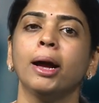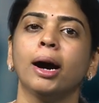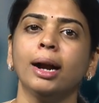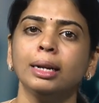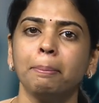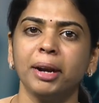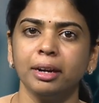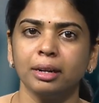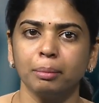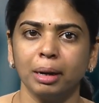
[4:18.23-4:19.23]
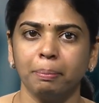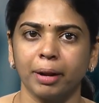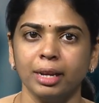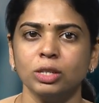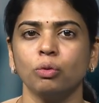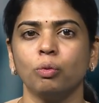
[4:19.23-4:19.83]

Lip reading: at a predetermined price of